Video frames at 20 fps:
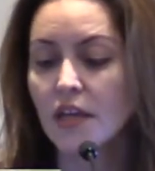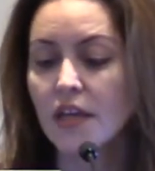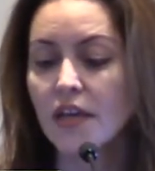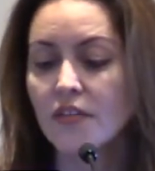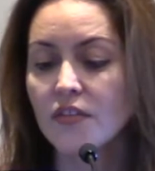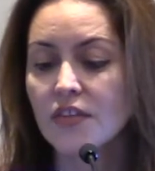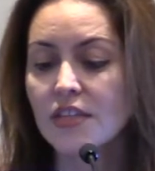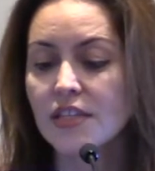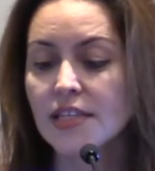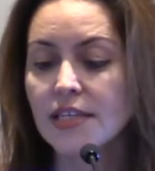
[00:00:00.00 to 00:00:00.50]

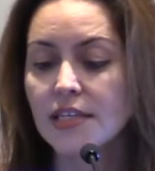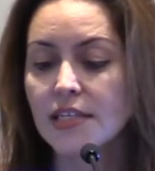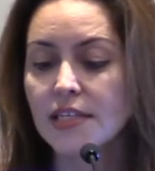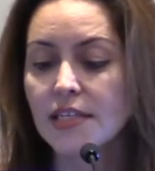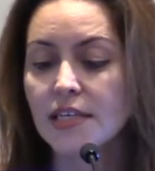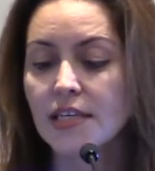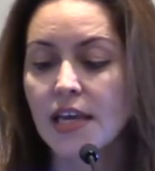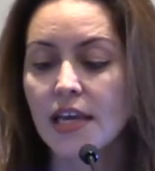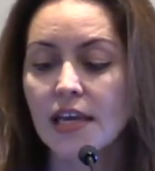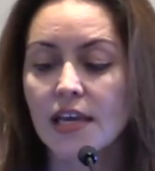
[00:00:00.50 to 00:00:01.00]
And the
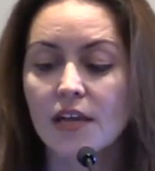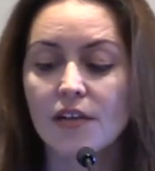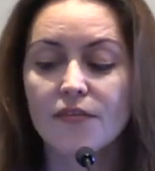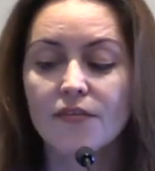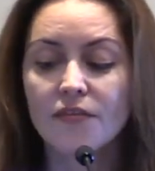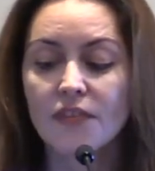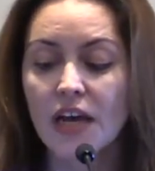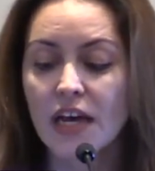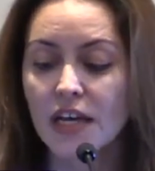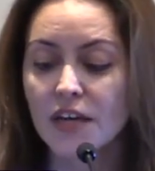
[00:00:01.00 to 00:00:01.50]

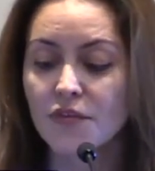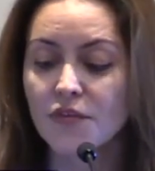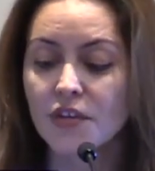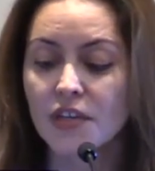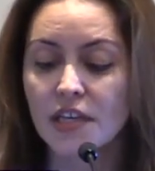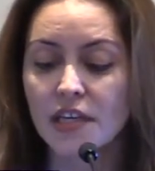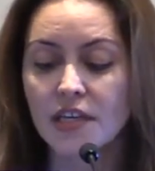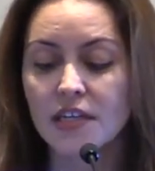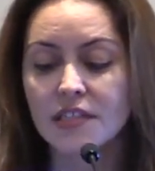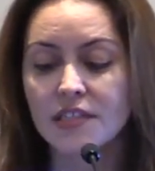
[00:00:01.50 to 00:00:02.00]
CDKL5
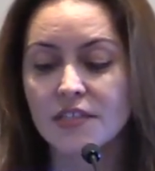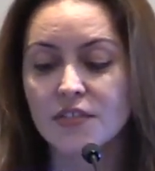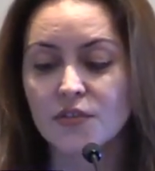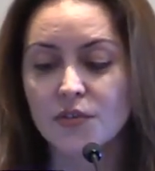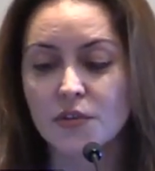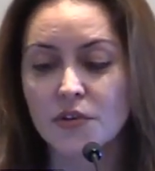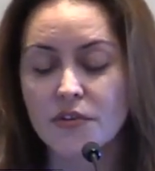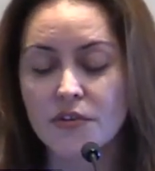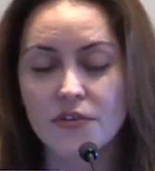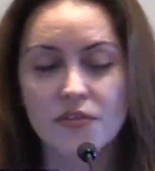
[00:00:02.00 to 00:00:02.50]
related
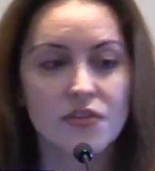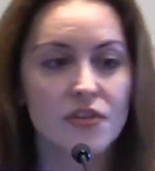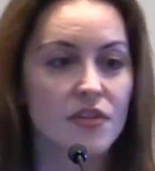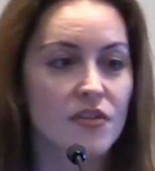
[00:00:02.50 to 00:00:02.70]
disorders,